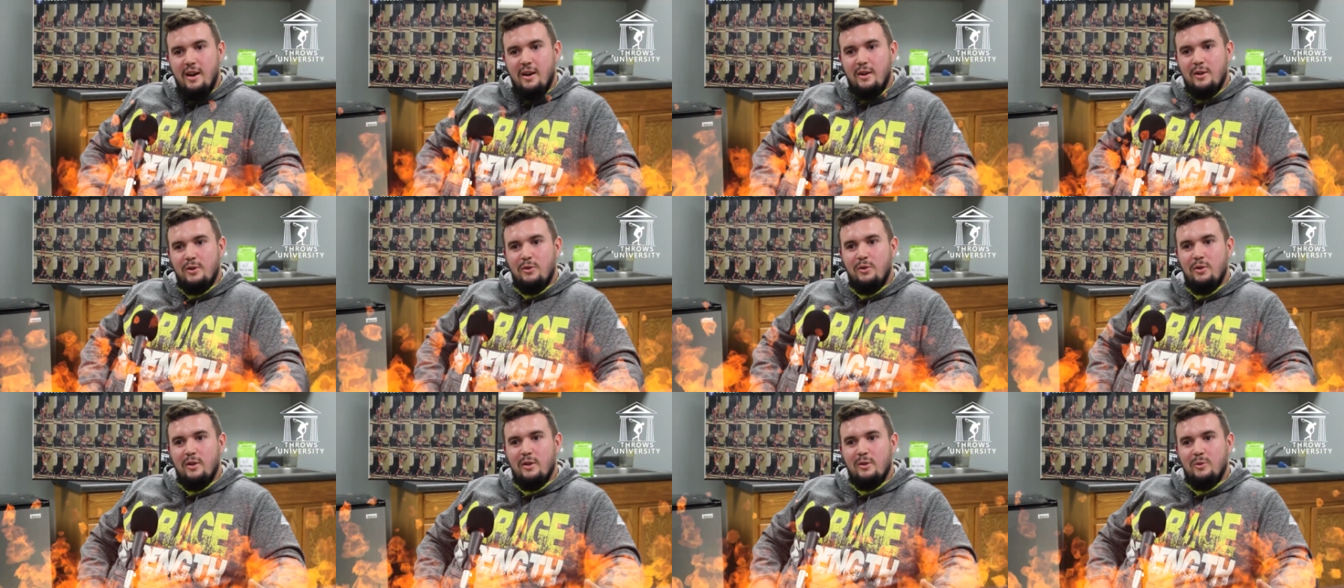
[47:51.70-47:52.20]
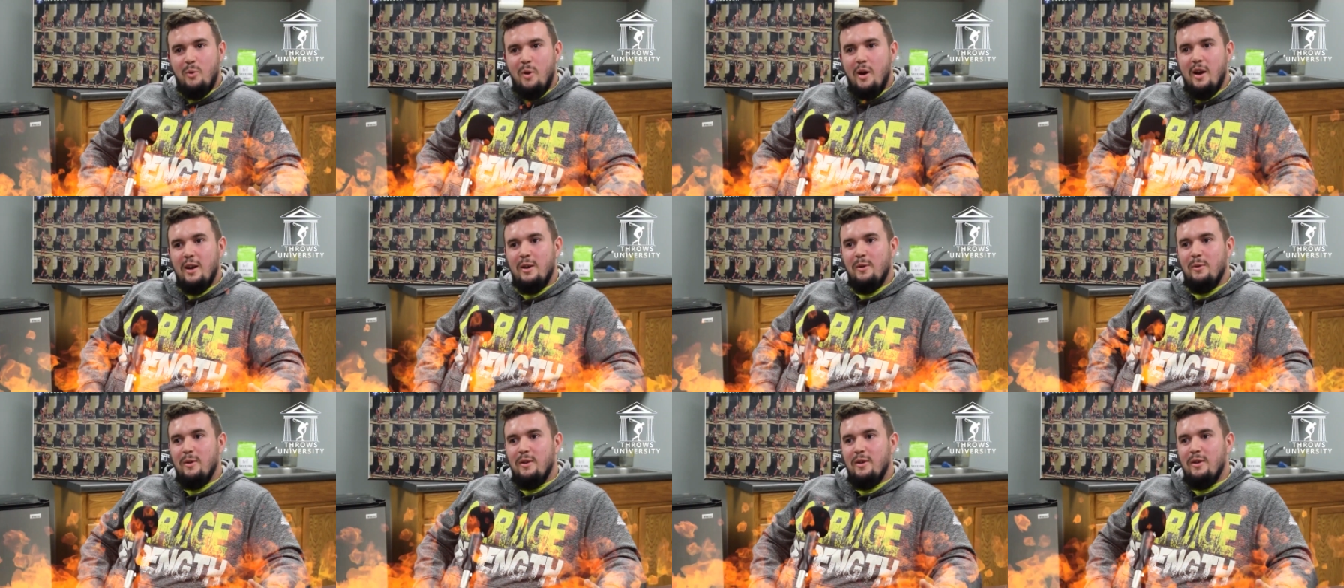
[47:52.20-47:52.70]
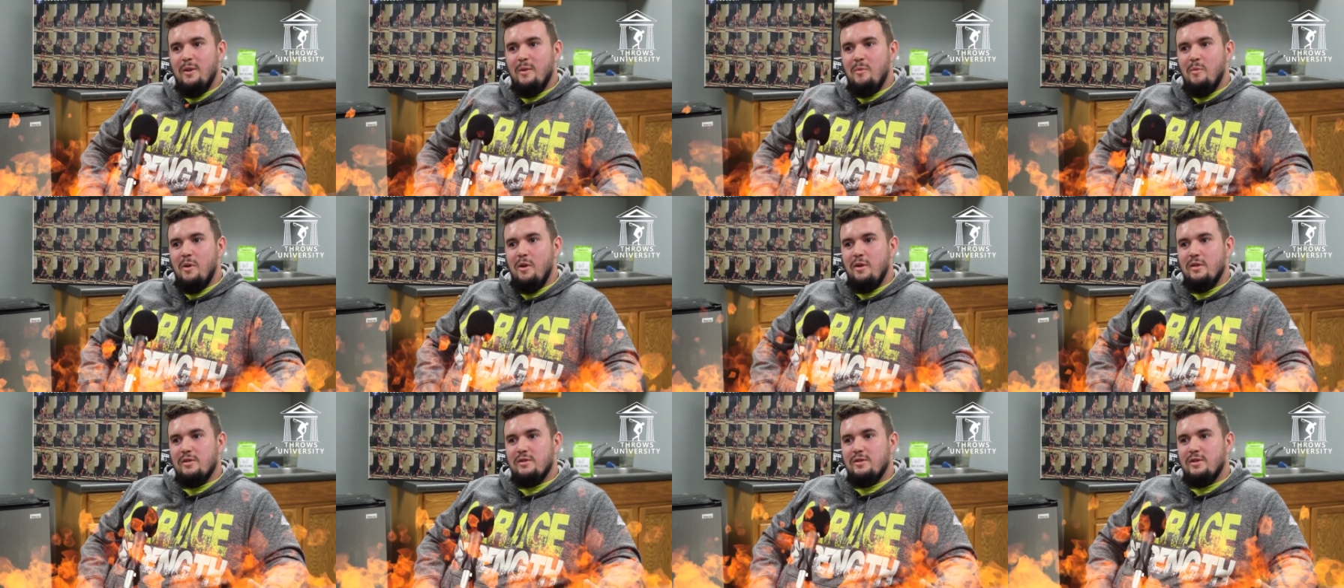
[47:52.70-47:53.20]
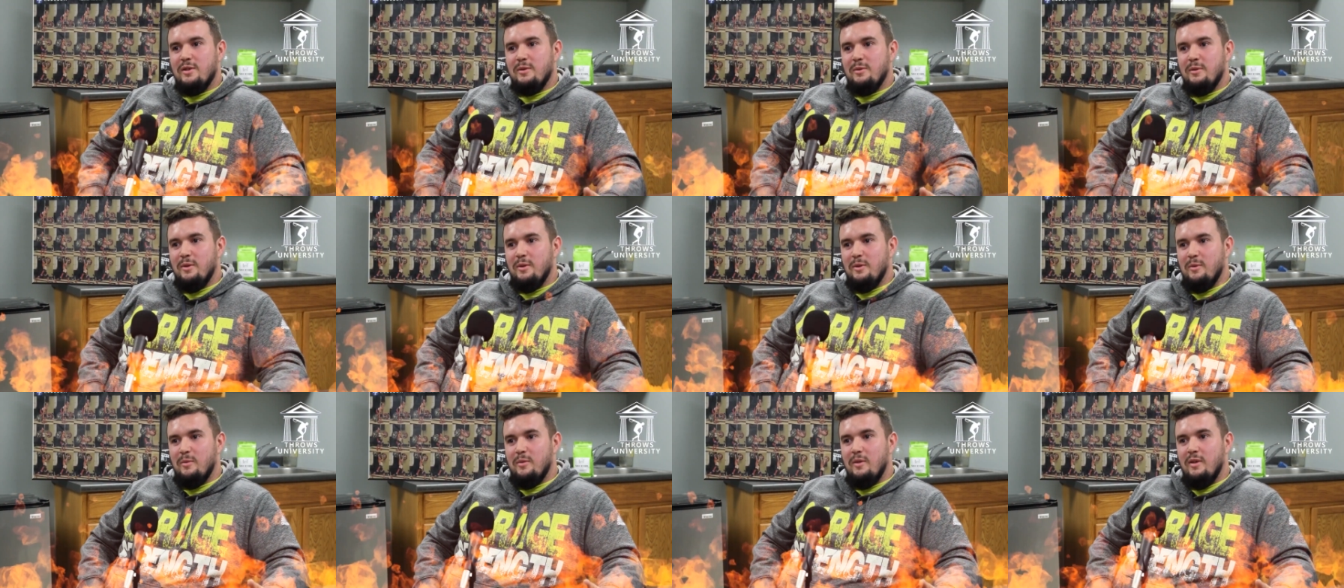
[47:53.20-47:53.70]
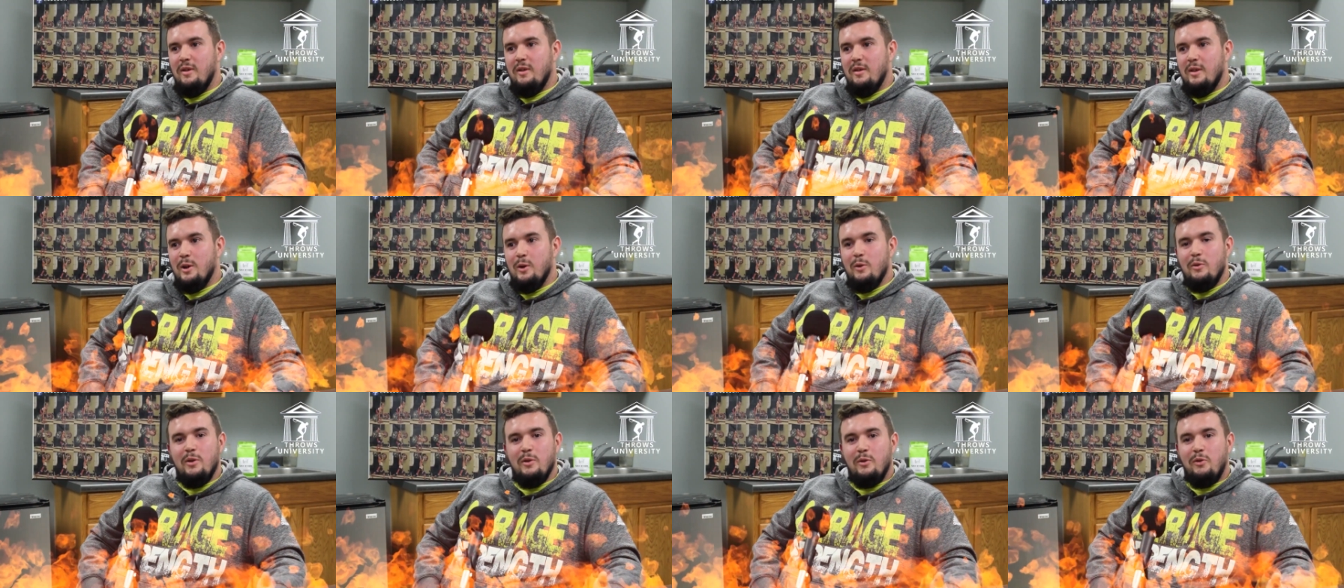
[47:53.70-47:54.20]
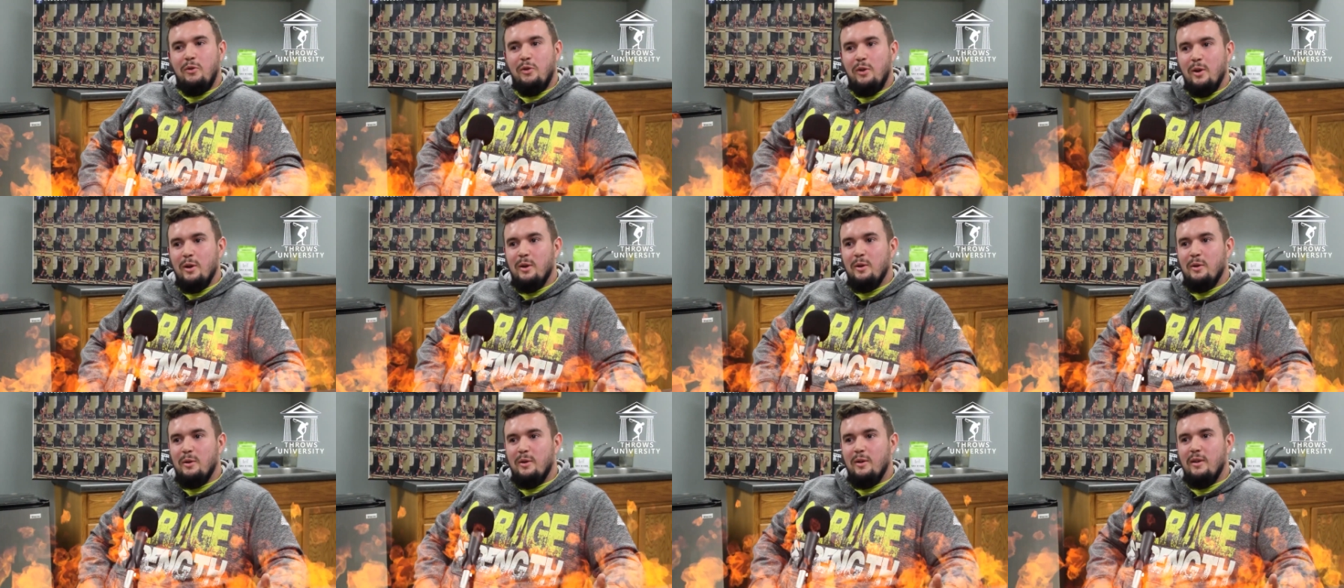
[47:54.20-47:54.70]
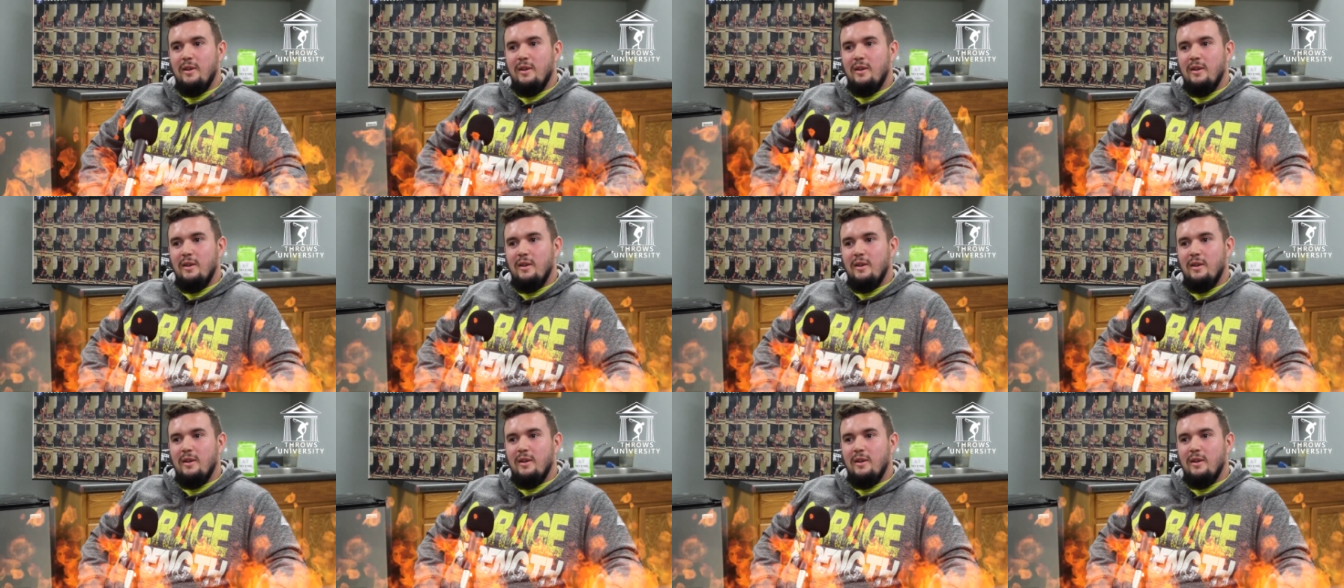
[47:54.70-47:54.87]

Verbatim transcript: cares for this. Why are you in an emergency room? You're the flu.